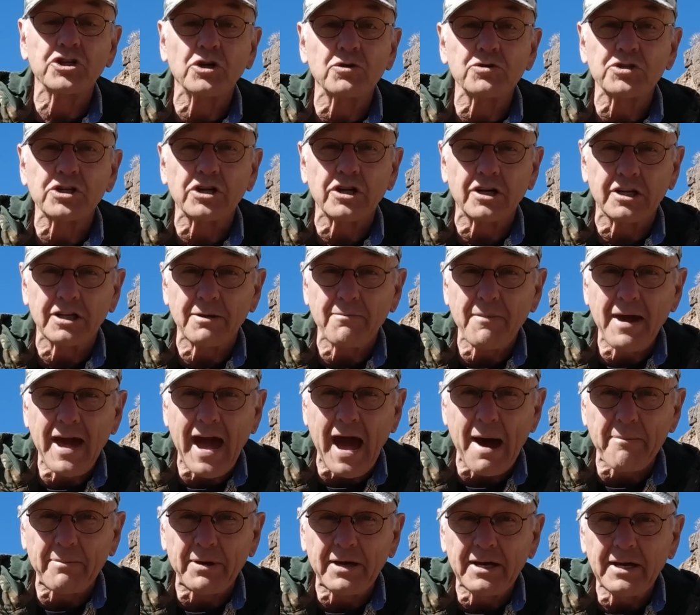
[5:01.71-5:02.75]
It shows it on the
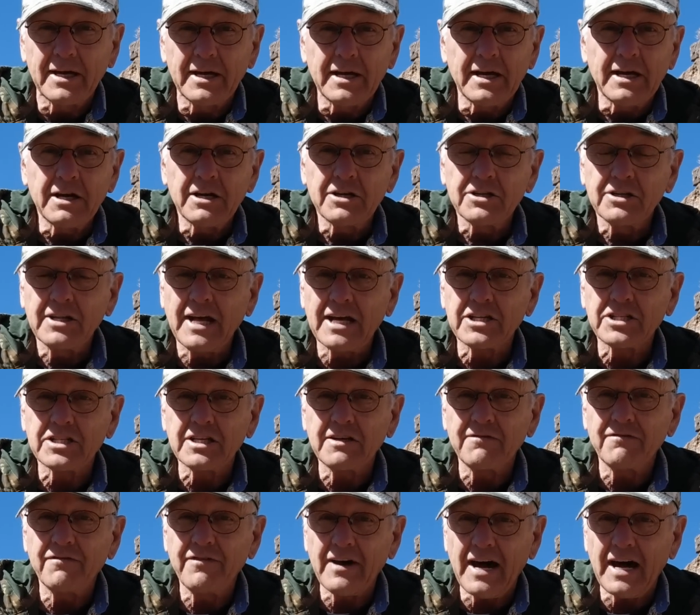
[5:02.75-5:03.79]
map.
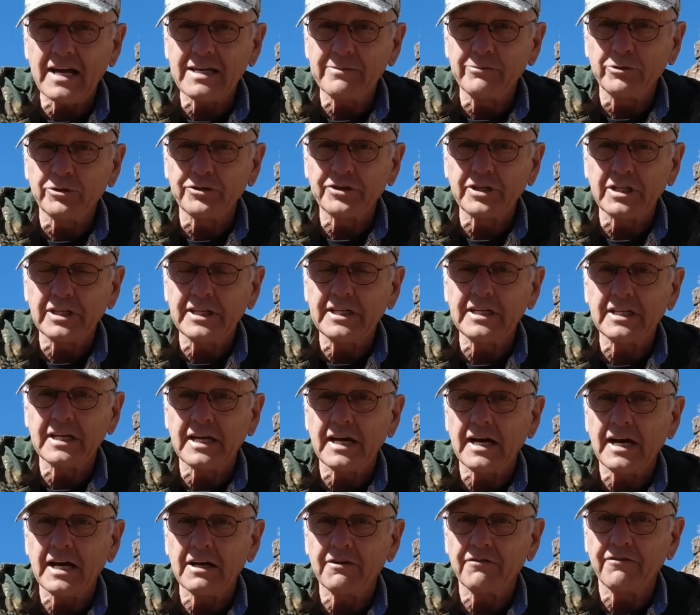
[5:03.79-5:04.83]
That's invaluable to Linda
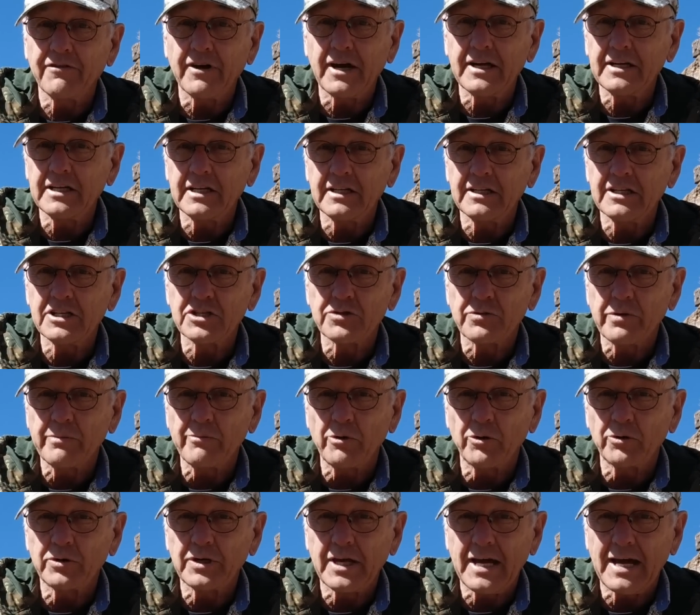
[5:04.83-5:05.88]
and I in finding these
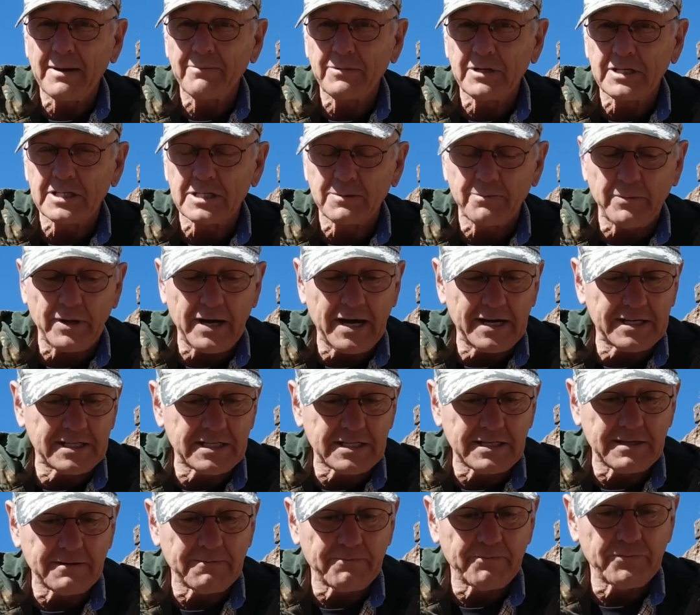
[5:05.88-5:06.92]
remote camping
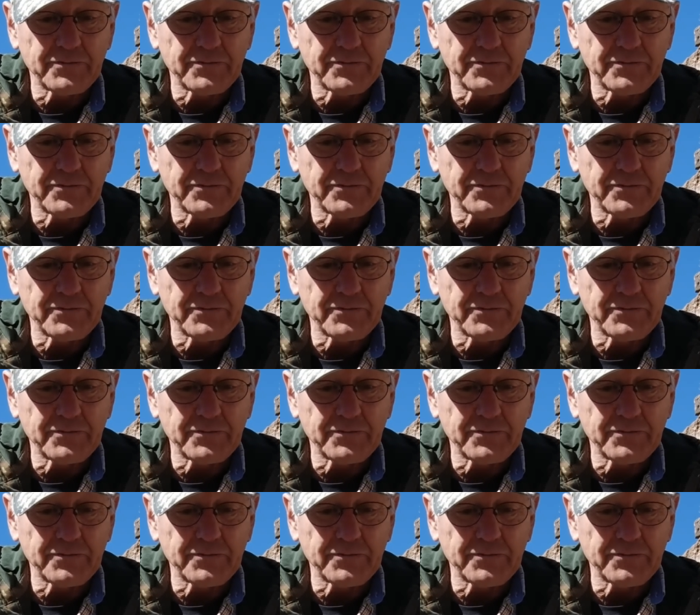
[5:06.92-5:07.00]
spots.